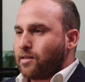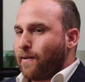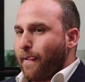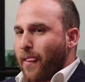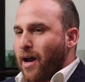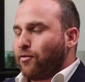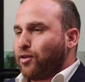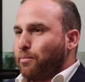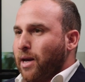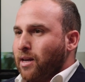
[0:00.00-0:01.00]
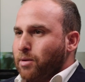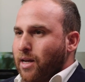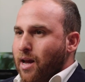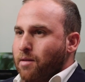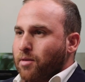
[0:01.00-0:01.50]
Afterpay
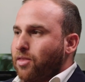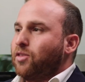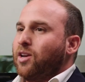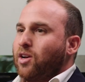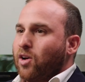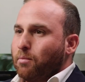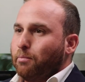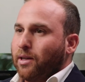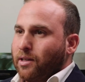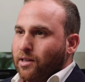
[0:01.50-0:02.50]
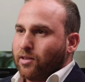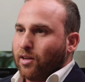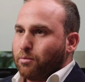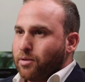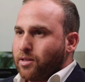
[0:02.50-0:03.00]
became a $39 billion
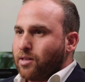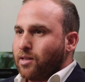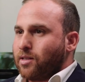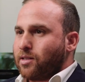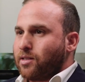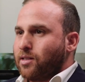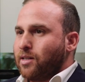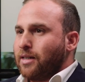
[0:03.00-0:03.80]
business.